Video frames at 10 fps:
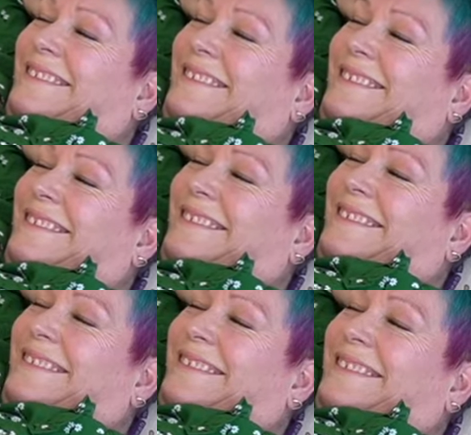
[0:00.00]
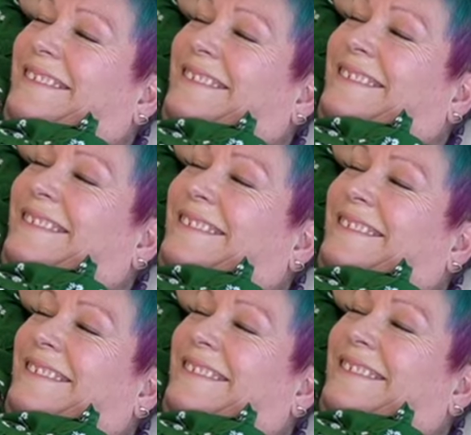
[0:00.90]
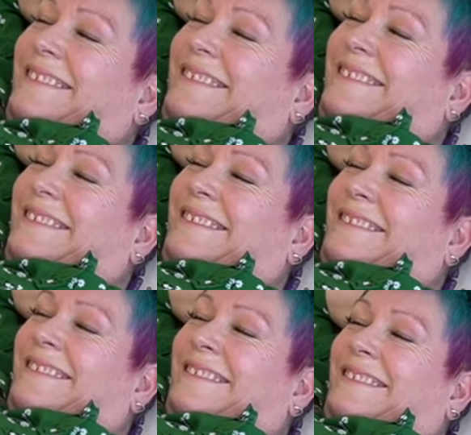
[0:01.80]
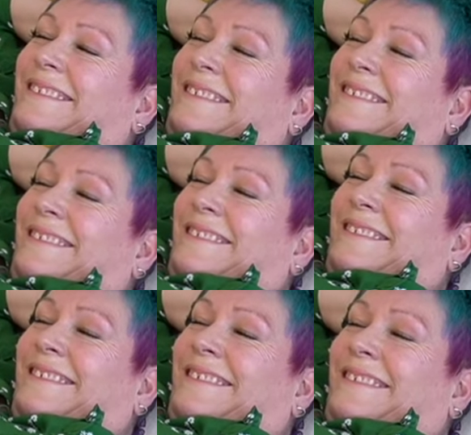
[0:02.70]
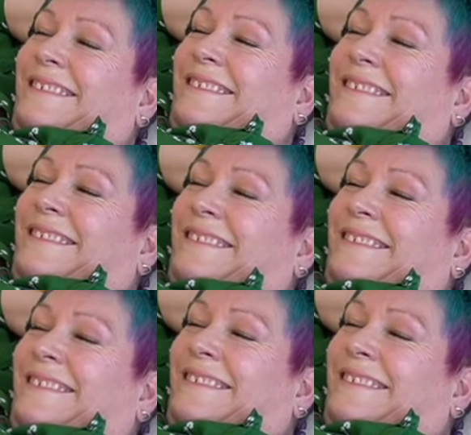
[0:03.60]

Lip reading: (silence)